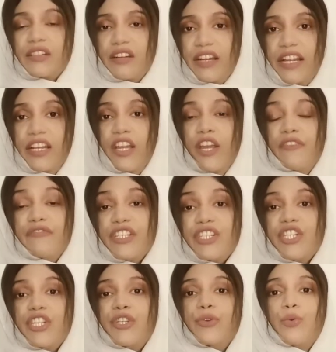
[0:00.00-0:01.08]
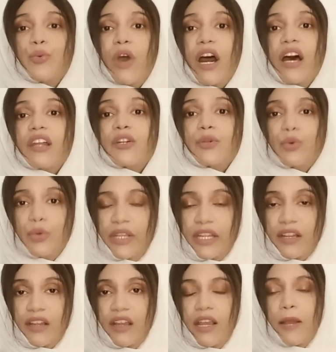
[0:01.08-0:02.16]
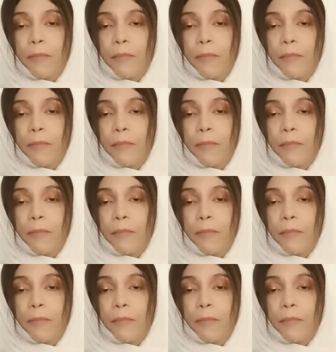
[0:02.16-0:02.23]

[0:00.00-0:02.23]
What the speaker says: trade which you are doing.